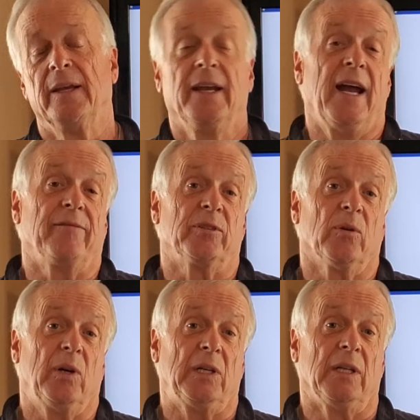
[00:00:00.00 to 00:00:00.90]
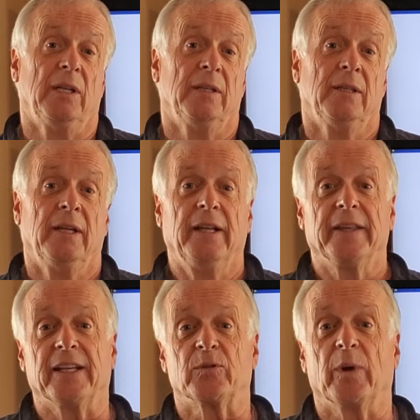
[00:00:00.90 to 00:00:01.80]
After all,
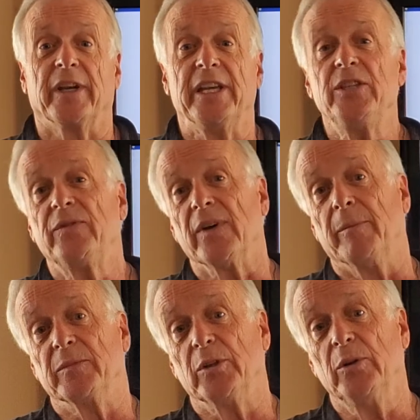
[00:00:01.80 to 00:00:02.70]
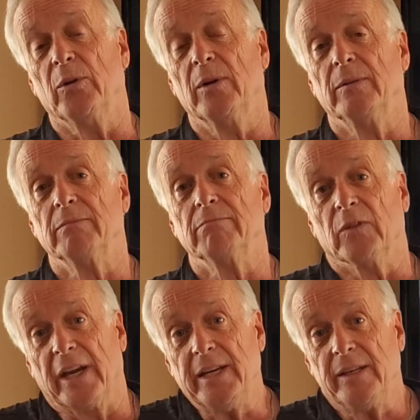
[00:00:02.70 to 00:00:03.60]
that's where he's from too,
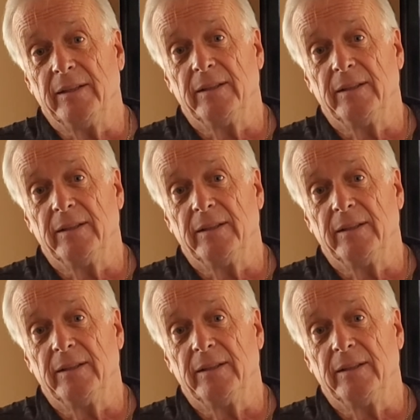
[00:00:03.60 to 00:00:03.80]
right?